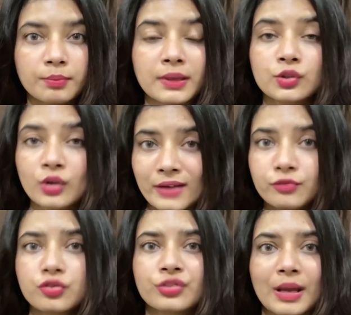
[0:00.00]
but you have
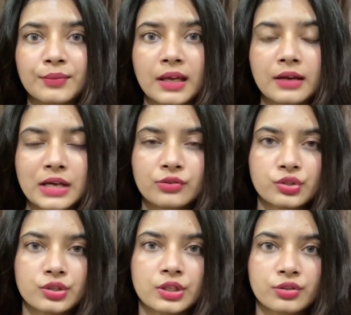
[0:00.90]
to trap that
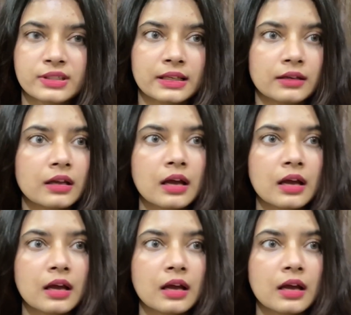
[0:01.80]
hydration in your skin